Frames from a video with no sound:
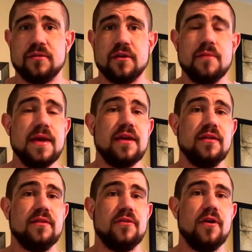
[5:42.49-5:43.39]
They're going to make
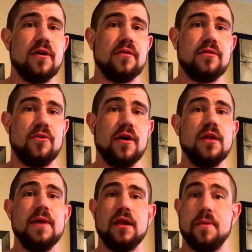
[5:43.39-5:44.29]
it they're not they're not going
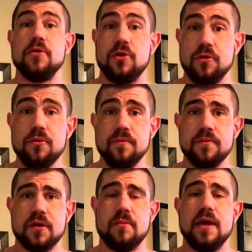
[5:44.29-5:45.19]
to make it about you.
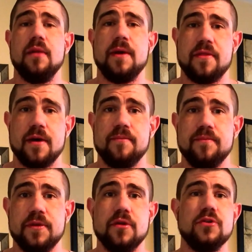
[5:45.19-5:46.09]
They're going to make it about them.
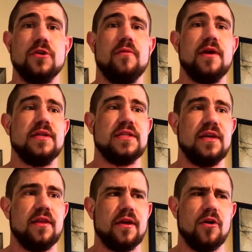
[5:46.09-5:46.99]
And they're going to turn around and say
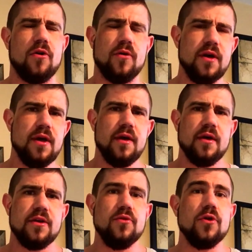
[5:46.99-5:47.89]
like, "Oh,
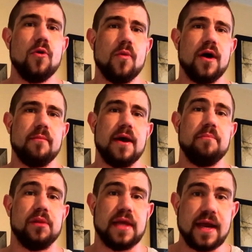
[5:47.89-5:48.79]
you don't want my
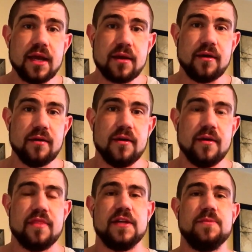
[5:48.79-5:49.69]
blank.
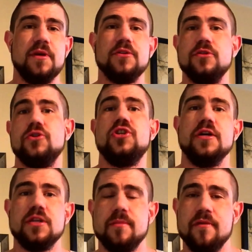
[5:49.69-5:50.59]
That's because you're
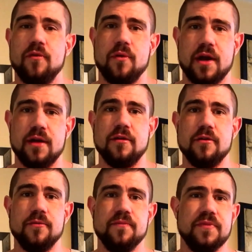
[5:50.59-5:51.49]
judging me for what I
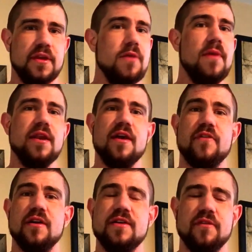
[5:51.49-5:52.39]
do." Now, you might
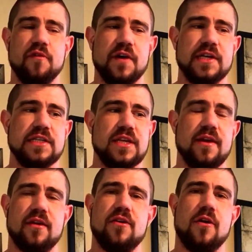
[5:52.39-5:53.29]
never even fucking say
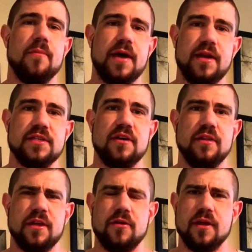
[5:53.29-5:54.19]
a comment. It's not
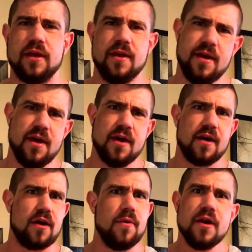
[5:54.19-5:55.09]
like you're like,
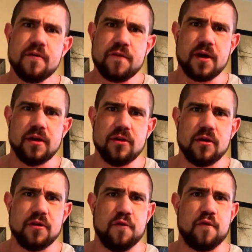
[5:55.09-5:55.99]
"I don't want your fucking
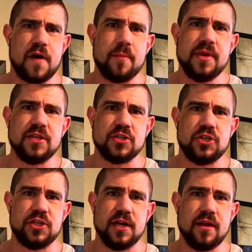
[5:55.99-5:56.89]
donut, you fat piece of
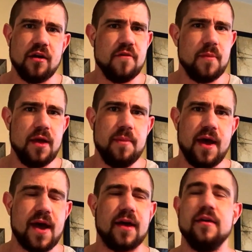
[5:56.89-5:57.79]
shit. Get off my
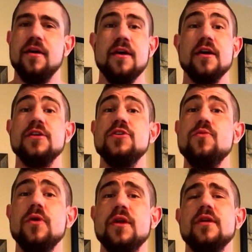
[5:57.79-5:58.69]
back." Cuz you
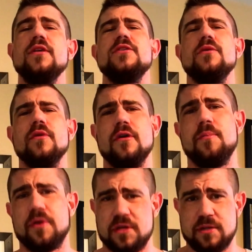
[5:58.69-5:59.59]
wouldn't cuz you're a good
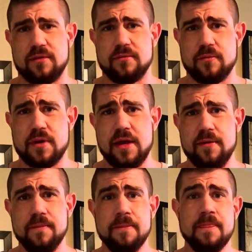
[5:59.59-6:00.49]
person, right?